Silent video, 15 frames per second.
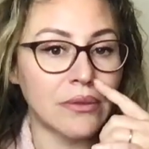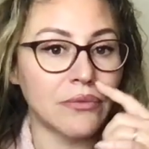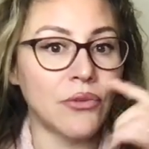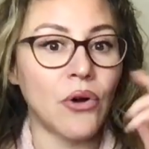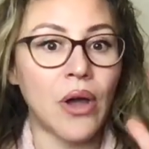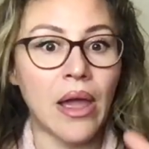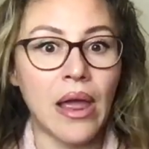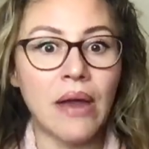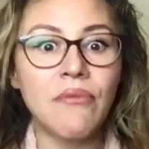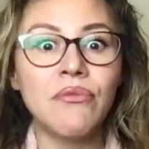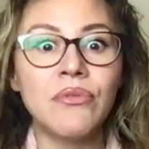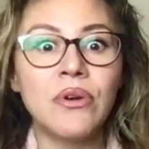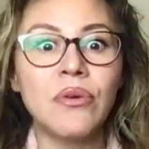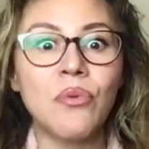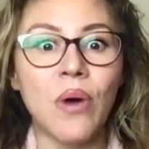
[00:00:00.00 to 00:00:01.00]
For
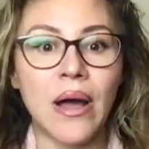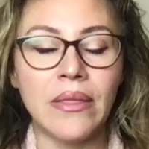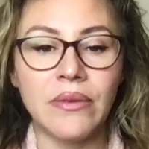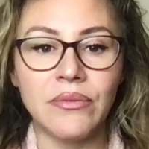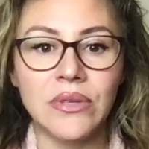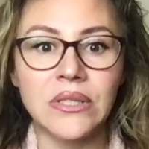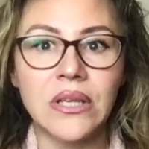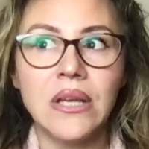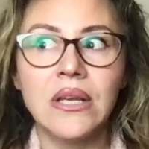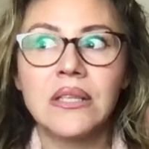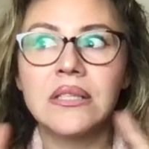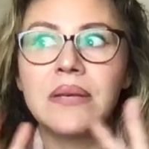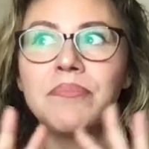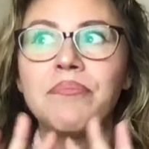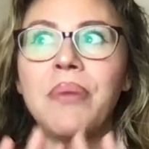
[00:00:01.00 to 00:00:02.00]
every one of us,
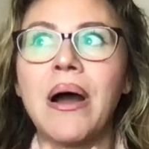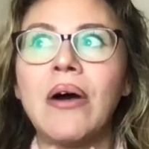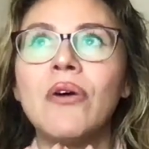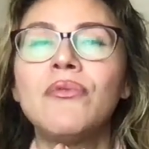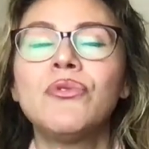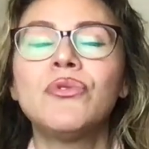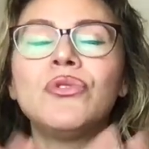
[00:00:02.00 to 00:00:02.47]
some powerful